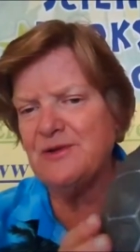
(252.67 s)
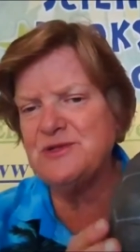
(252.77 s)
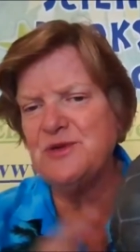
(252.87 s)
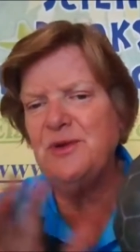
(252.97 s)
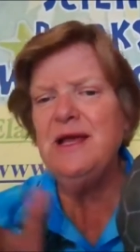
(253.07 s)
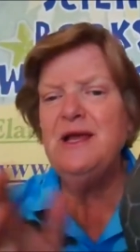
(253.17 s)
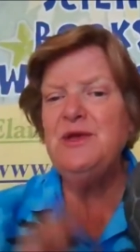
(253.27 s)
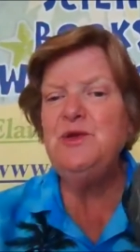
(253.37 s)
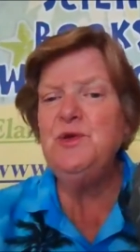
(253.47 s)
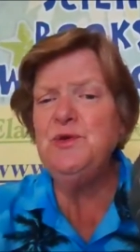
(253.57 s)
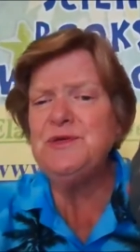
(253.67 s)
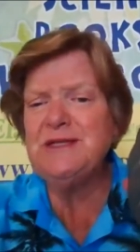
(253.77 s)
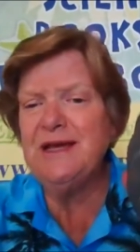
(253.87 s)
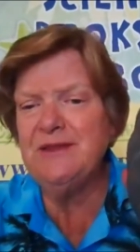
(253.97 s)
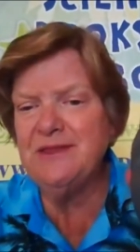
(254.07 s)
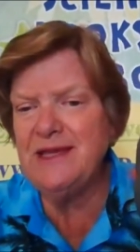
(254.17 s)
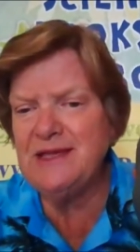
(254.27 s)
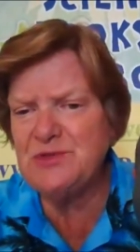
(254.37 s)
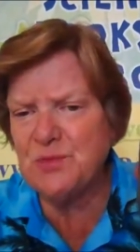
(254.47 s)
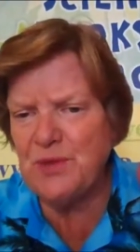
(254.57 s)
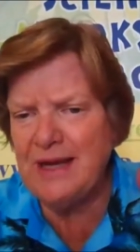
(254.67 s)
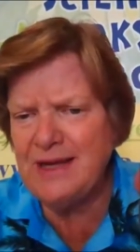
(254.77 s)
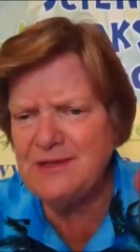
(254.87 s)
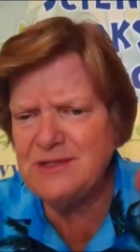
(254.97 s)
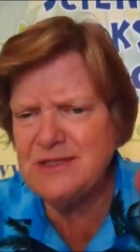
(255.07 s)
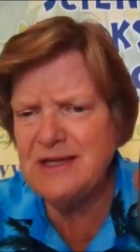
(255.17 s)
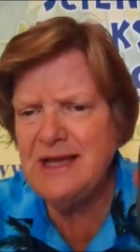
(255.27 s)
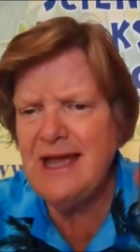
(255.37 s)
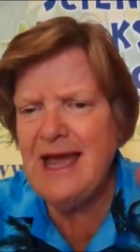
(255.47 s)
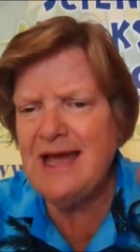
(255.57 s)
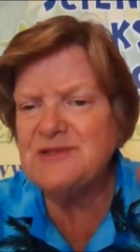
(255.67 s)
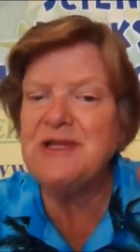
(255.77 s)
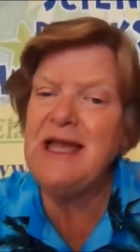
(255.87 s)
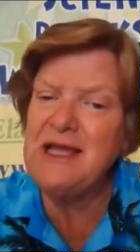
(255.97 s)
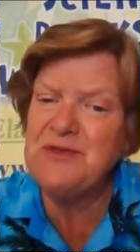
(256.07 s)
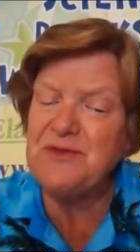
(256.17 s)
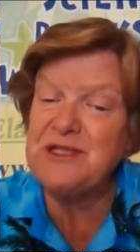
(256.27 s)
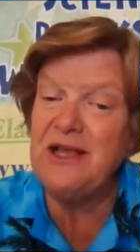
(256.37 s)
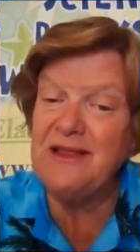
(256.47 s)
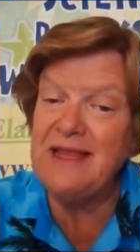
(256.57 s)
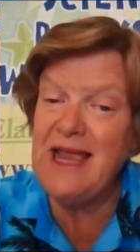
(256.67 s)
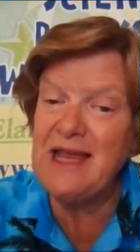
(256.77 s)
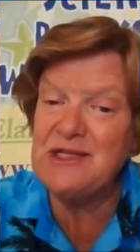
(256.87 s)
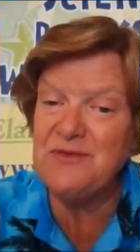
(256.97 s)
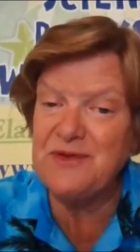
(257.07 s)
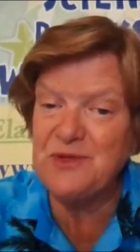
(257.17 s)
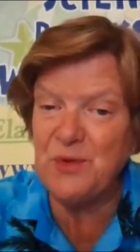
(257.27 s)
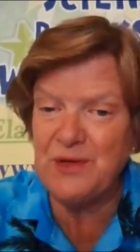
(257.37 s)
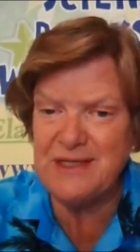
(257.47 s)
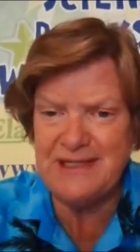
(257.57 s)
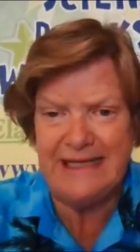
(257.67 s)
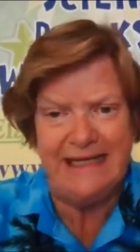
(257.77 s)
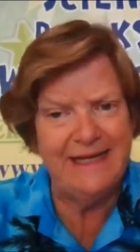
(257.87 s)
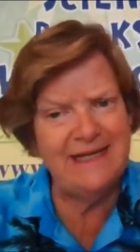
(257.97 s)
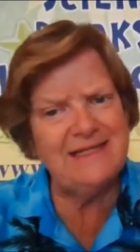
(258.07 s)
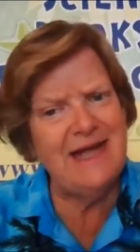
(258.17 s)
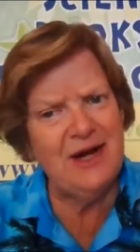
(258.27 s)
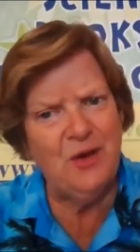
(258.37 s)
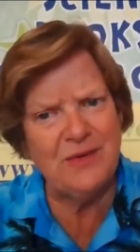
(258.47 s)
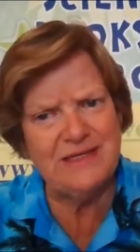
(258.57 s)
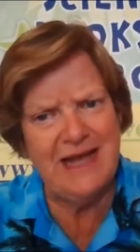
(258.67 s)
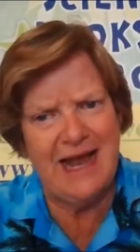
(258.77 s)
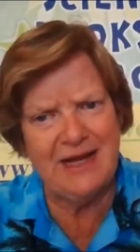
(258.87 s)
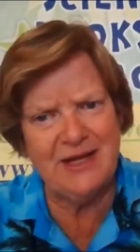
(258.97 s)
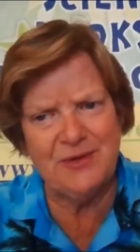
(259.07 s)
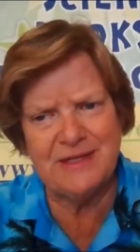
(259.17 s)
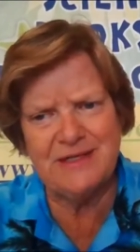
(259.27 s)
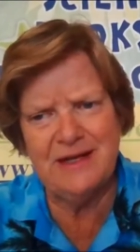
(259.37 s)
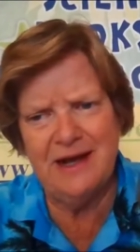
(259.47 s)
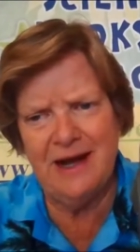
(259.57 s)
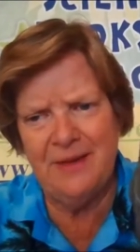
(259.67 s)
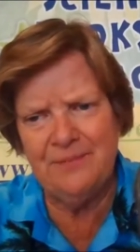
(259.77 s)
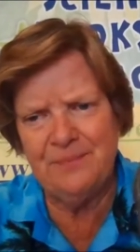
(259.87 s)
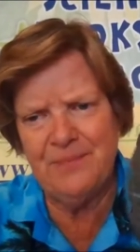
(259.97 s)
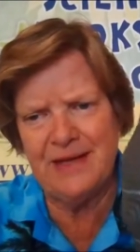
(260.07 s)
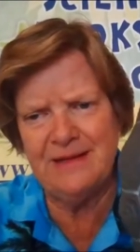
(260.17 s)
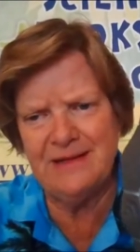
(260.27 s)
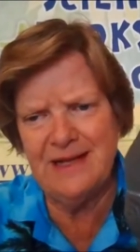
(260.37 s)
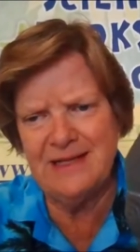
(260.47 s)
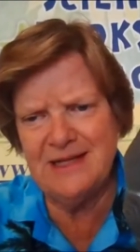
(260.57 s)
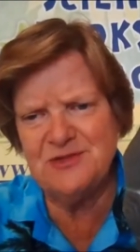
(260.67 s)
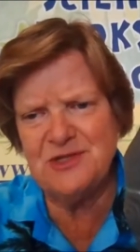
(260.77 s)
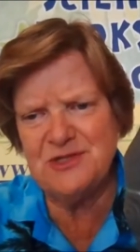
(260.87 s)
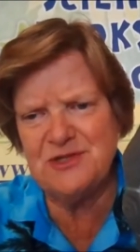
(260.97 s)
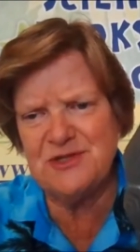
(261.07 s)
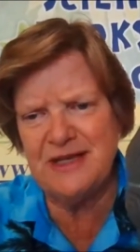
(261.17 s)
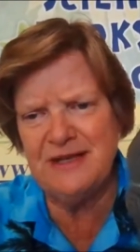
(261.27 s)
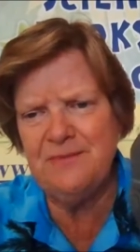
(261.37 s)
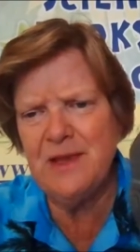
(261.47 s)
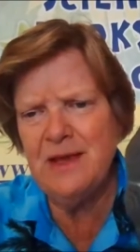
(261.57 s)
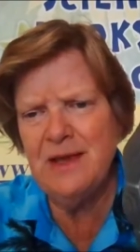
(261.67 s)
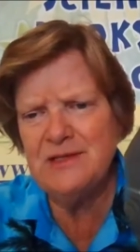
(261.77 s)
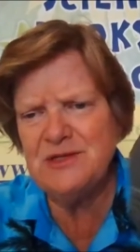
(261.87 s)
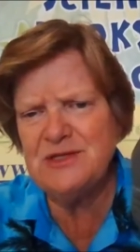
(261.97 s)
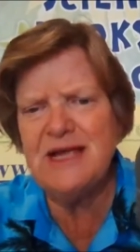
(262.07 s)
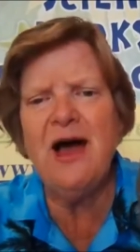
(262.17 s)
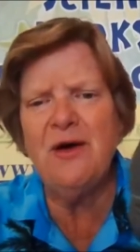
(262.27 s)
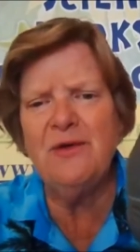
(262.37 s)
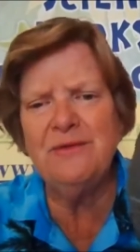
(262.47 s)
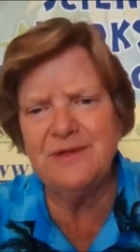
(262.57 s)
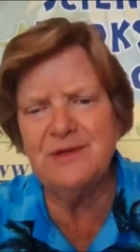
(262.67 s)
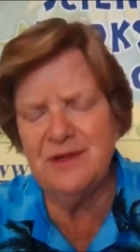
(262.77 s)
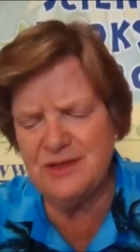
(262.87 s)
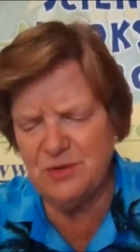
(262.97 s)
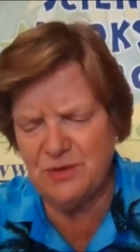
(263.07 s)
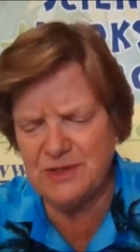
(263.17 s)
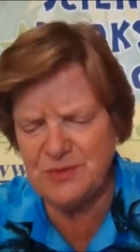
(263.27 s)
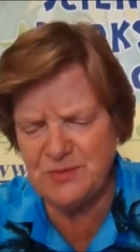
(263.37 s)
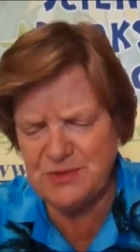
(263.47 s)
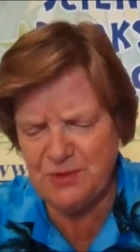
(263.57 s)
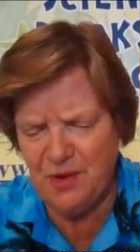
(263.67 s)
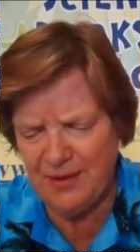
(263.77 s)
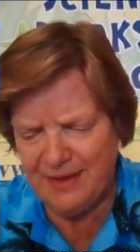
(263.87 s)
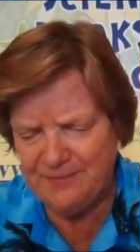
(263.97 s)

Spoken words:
So using these rings as a gauge for telling the age of a tortoise is not always accurate. But it does let you see just how the tortoise was growing.